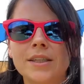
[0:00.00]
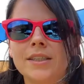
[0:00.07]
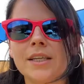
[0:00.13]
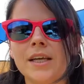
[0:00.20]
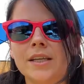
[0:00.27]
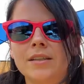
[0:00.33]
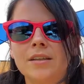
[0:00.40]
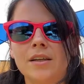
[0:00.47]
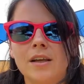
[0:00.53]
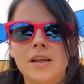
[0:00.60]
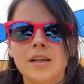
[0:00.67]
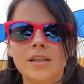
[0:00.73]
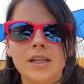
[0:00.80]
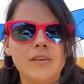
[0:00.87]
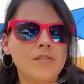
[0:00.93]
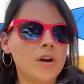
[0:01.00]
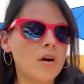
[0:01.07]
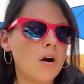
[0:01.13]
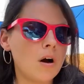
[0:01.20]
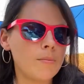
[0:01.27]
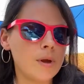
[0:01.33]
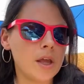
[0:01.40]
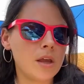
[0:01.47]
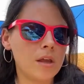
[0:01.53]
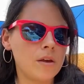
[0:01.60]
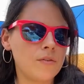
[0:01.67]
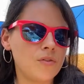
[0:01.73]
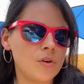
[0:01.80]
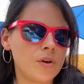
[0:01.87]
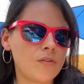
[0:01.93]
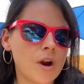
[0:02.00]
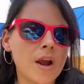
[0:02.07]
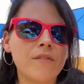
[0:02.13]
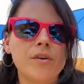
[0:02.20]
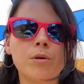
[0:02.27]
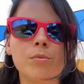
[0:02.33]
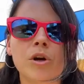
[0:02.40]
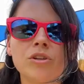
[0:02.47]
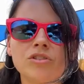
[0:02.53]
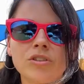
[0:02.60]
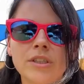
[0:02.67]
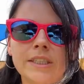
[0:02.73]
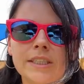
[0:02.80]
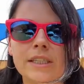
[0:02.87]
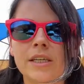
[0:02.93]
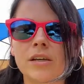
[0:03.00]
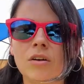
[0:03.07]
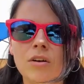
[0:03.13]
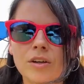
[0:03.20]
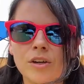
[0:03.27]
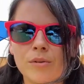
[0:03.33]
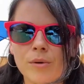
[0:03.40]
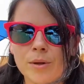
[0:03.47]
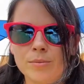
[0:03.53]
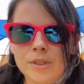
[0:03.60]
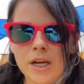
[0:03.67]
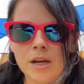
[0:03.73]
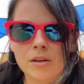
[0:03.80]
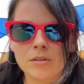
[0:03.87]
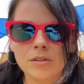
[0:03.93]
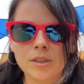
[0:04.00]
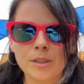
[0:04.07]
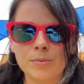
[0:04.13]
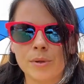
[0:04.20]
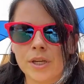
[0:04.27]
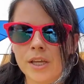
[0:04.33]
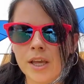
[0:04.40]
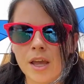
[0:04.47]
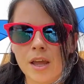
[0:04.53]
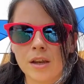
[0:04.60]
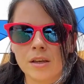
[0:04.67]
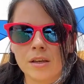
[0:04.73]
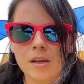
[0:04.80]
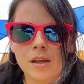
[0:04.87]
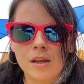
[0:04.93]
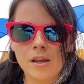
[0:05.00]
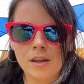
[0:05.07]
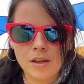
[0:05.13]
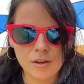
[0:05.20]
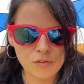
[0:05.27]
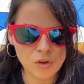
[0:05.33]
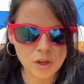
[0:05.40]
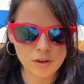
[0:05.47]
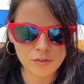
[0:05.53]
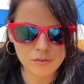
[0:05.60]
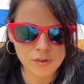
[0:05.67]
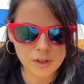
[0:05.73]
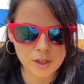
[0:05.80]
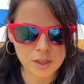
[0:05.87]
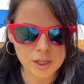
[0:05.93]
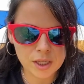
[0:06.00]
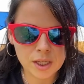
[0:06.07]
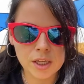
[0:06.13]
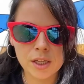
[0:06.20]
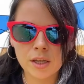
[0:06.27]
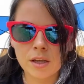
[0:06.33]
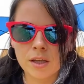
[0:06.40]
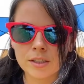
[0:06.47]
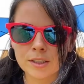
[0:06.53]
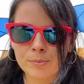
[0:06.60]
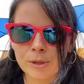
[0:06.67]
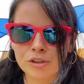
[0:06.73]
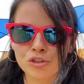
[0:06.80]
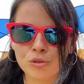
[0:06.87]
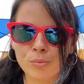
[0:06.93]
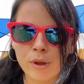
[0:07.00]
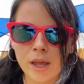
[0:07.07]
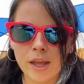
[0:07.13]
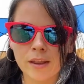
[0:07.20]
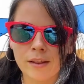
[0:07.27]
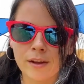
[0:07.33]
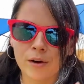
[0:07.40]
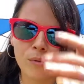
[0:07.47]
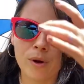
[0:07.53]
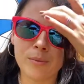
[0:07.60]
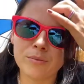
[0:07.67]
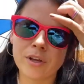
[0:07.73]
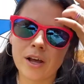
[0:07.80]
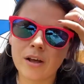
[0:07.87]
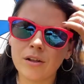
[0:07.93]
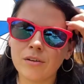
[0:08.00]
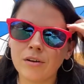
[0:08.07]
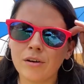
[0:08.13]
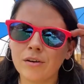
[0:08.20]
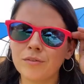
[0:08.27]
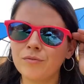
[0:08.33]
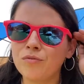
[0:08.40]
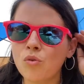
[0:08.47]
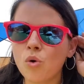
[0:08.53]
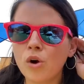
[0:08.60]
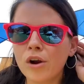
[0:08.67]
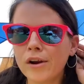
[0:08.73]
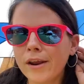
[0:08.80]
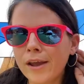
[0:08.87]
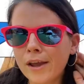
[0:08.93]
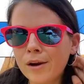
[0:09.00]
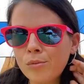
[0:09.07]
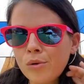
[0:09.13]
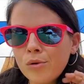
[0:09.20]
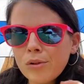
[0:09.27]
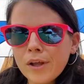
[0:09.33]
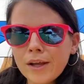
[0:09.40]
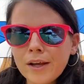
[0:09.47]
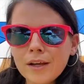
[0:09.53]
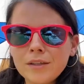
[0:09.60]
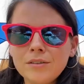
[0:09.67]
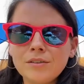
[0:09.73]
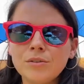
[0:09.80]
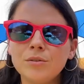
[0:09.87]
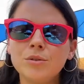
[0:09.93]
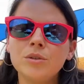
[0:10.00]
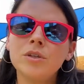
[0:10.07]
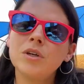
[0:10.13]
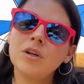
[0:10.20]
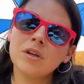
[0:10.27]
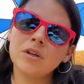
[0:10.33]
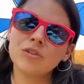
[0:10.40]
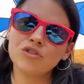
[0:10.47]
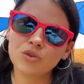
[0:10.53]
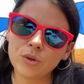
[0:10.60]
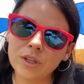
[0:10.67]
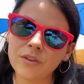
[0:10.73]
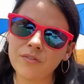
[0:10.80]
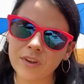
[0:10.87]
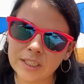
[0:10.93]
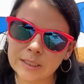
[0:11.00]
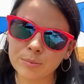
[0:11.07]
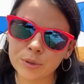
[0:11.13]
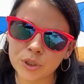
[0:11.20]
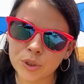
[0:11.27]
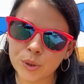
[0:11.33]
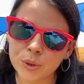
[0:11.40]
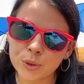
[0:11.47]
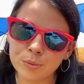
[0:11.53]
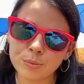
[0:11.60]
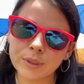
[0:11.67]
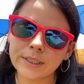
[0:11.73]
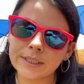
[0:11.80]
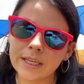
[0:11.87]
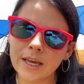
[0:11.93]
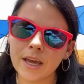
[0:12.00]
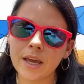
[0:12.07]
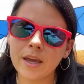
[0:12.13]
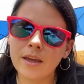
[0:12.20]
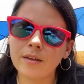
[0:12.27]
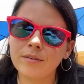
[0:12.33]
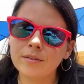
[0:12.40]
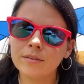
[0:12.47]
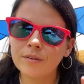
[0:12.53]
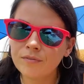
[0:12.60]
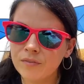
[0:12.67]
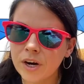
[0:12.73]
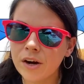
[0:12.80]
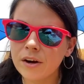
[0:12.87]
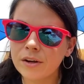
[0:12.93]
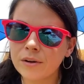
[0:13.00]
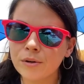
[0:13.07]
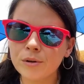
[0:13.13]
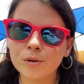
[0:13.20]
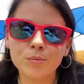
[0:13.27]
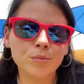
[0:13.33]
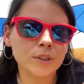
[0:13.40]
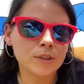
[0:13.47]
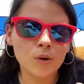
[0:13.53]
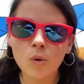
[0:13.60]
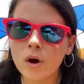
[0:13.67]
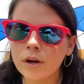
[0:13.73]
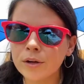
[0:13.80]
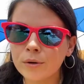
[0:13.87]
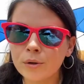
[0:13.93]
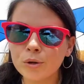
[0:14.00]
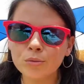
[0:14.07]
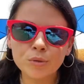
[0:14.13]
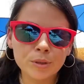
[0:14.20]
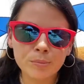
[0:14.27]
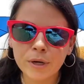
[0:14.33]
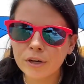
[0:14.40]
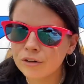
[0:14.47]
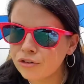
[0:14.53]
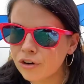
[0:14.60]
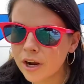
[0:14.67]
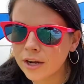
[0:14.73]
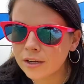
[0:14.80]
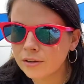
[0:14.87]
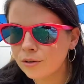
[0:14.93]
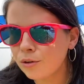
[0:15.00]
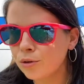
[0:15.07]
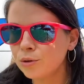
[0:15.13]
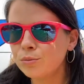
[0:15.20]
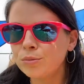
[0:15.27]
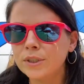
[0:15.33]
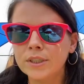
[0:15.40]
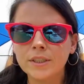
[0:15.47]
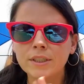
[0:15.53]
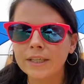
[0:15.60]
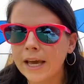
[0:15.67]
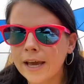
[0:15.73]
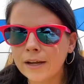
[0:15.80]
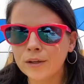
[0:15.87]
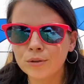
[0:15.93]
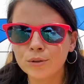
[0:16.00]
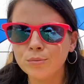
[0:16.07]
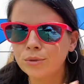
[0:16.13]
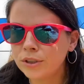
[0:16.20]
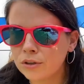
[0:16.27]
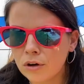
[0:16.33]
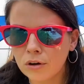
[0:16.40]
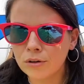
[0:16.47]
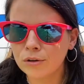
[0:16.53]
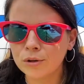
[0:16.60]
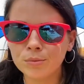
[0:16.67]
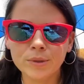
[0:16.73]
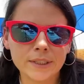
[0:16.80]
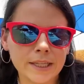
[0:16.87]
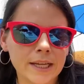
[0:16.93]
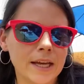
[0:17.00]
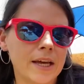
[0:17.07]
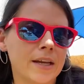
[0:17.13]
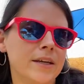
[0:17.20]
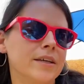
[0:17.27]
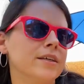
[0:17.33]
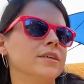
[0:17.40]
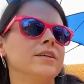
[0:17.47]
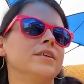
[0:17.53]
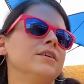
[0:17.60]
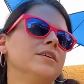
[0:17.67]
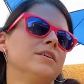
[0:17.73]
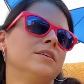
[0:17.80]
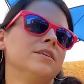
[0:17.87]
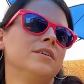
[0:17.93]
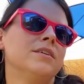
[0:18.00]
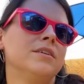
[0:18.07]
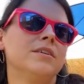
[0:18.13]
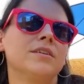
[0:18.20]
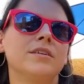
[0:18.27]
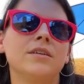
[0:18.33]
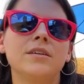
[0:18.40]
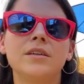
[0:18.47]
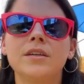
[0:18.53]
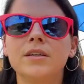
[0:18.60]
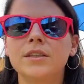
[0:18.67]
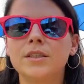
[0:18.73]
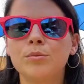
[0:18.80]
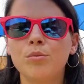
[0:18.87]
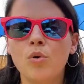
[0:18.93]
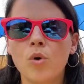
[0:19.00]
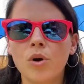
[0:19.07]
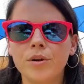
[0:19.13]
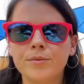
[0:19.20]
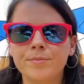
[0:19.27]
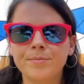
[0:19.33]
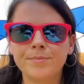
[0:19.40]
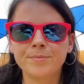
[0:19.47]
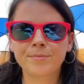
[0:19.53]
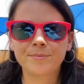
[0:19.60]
I said, leave a comment if you ever have an emergency on your reptiles. But again, if you have a special pet like a reptile or foreign animal like I do, join the Facebook groups, okay? Ferret groups, iguana groups, bearded dragon groups, cat groups, dog groups, they got it. It's important.